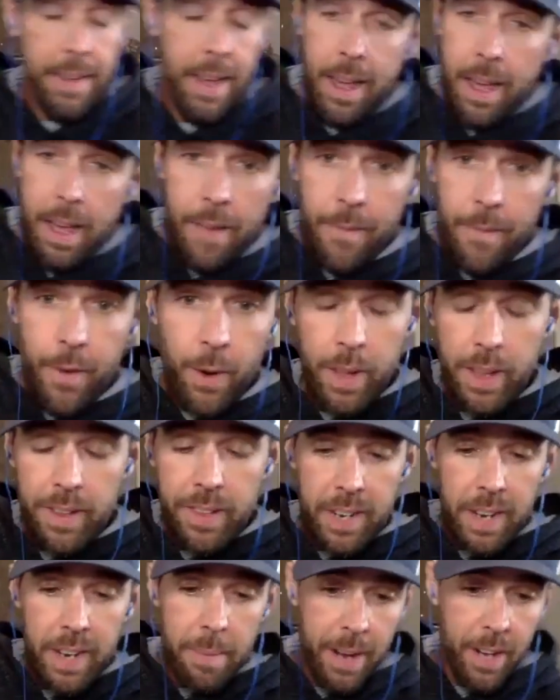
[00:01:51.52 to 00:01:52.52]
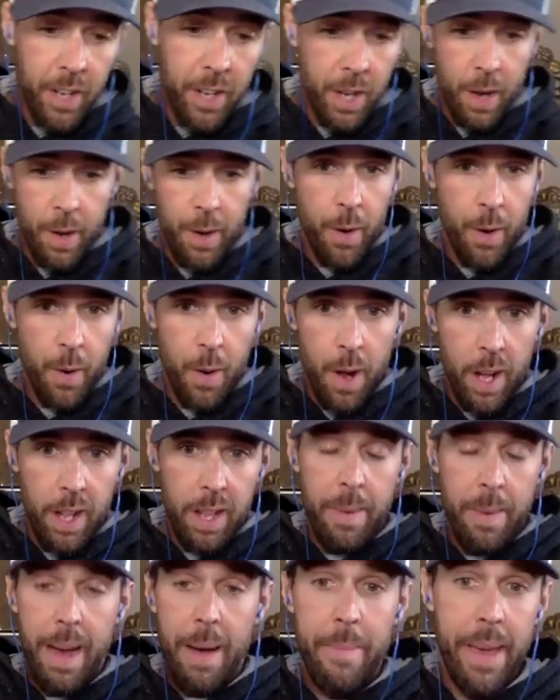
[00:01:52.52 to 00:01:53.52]
mm. if you're mm. listening to my show, you're all
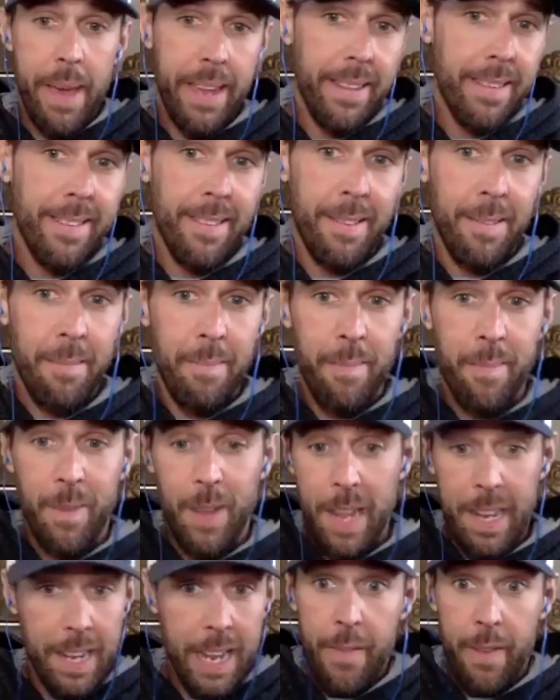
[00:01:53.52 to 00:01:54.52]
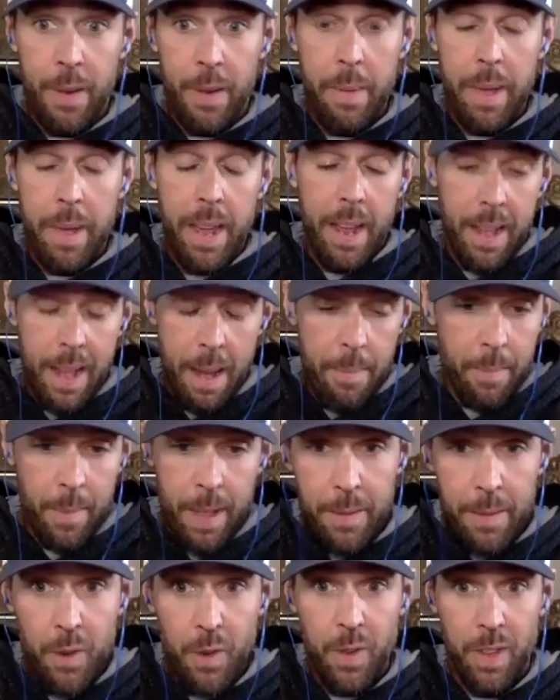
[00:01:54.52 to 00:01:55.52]
about making some, and even me, I'm
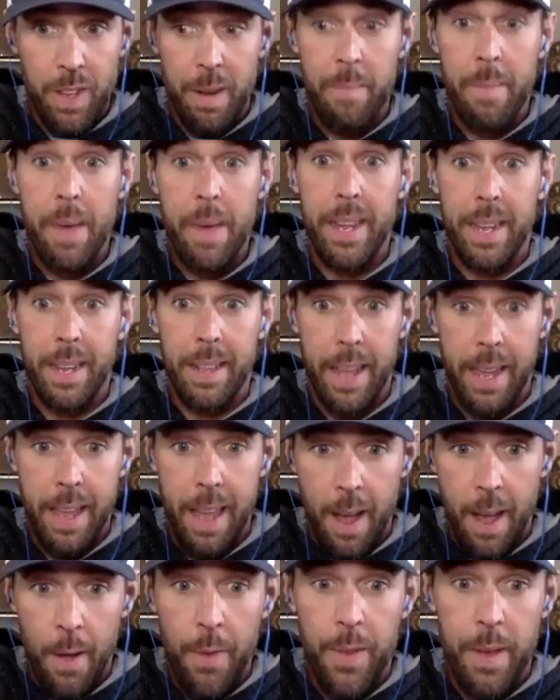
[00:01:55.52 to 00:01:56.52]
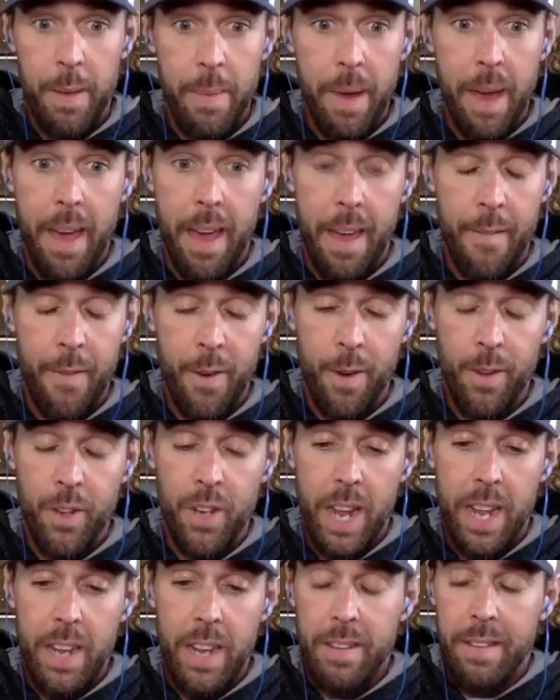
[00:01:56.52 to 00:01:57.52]
interested in making like healthy behavioral
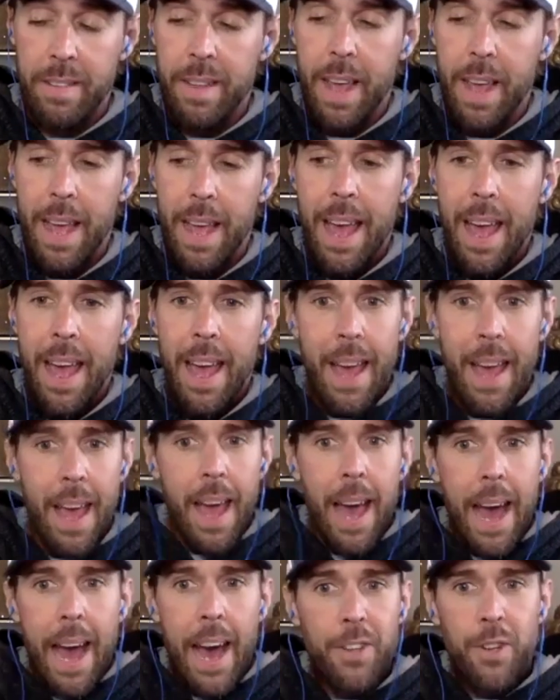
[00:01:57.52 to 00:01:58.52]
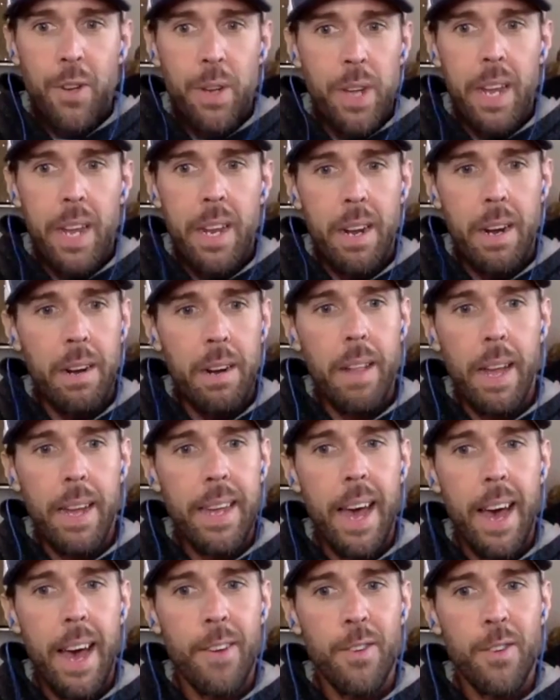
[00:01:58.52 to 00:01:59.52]
changes. How'd you get here? Like,
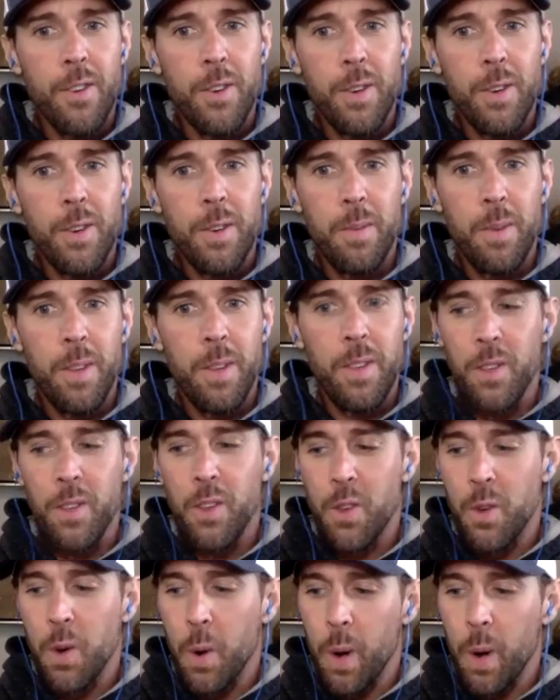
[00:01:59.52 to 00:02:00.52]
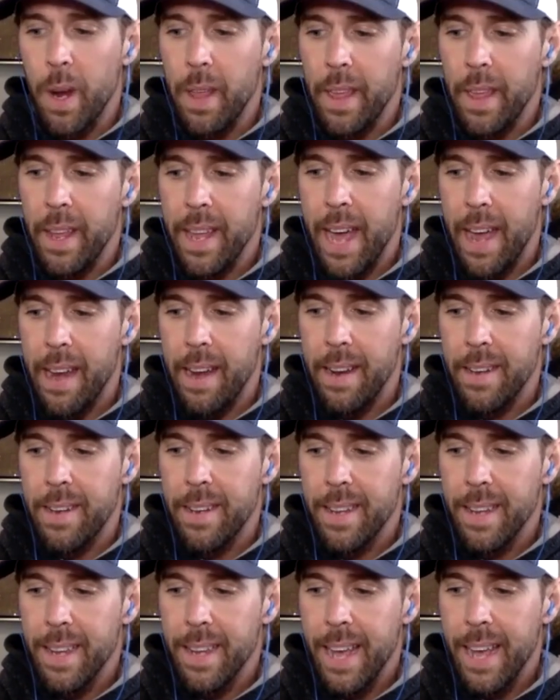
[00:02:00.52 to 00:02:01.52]
how's your, what's the story? Like, how did,
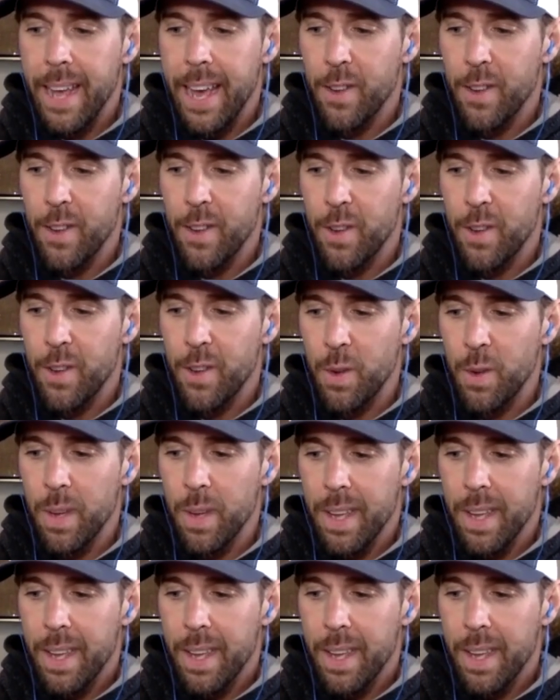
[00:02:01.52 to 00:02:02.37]
how did you